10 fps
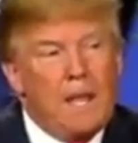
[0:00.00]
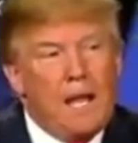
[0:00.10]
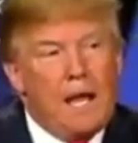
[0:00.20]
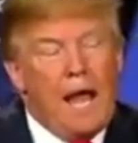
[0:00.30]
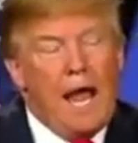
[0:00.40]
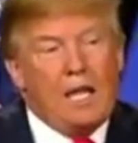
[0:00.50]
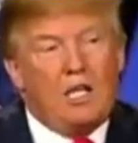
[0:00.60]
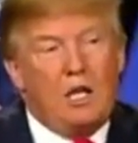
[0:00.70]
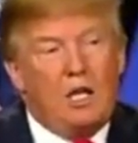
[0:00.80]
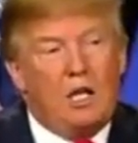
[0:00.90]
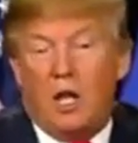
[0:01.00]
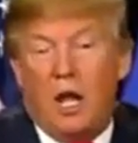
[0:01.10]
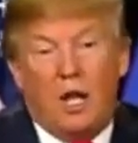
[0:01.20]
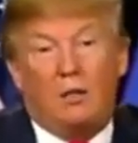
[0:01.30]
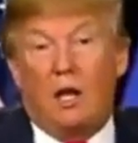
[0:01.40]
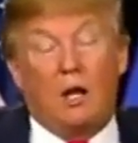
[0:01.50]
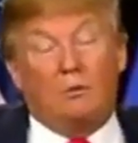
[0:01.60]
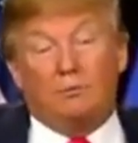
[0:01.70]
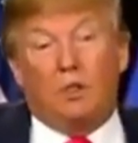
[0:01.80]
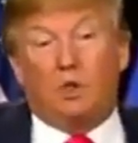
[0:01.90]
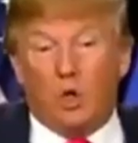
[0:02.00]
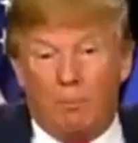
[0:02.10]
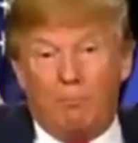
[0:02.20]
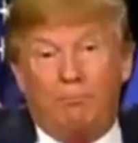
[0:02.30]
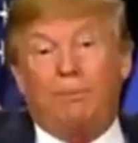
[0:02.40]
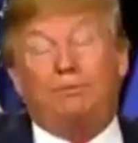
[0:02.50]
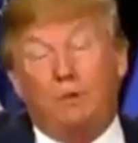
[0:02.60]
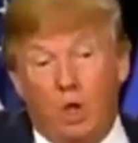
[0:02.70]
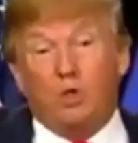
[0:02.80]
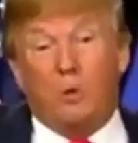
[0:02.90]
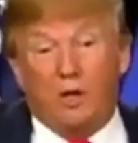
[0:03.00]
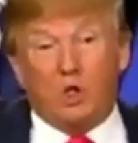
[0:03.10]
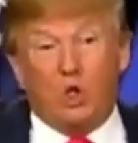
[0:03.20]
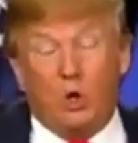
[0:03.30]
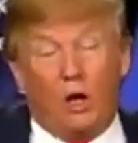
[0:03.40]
And he said, you know, look, Trump knows what he's doing.